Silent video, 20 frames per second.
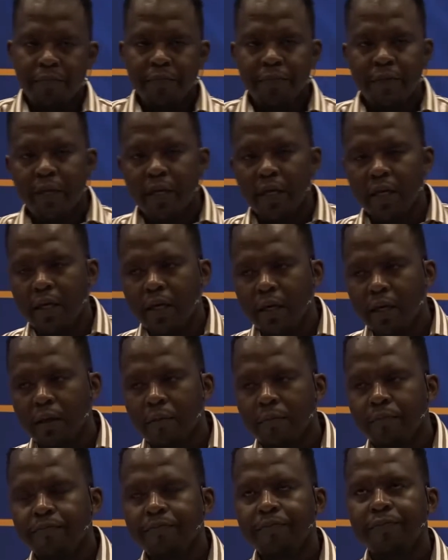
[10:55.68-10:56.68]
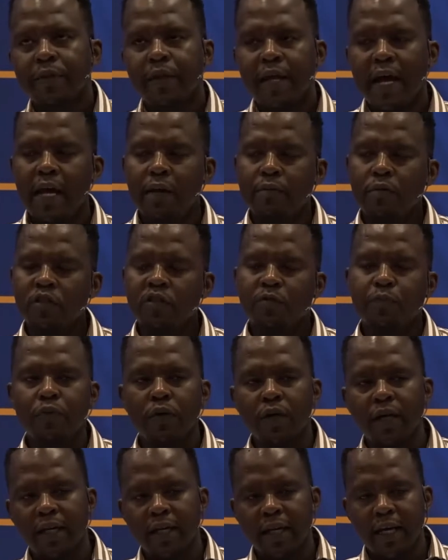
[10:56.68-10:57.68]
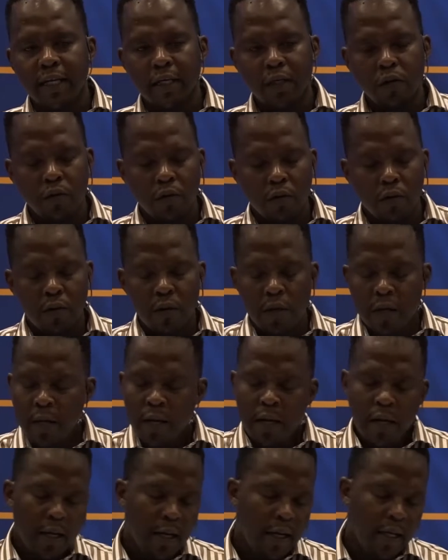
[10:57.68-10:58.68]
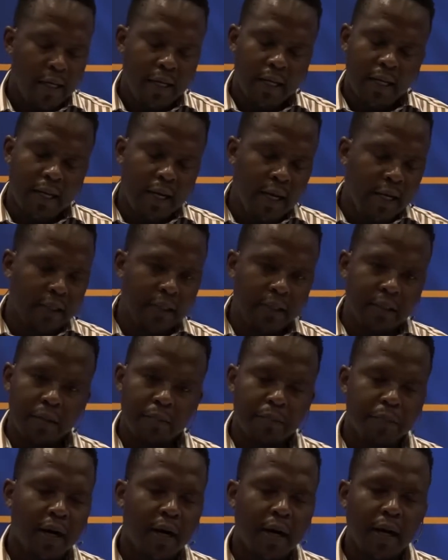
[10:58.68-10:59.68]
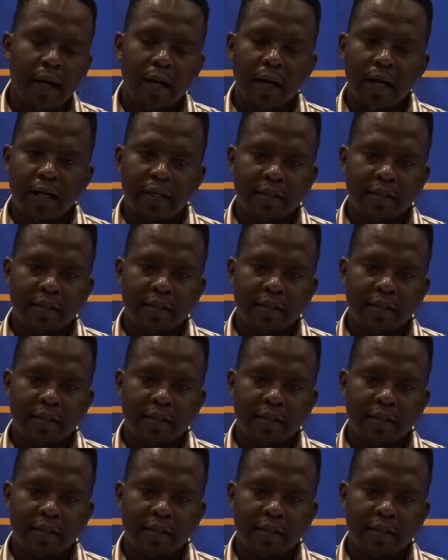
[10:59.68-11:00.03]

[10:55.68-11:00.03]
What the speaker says: The animals of prey like your eland, impala,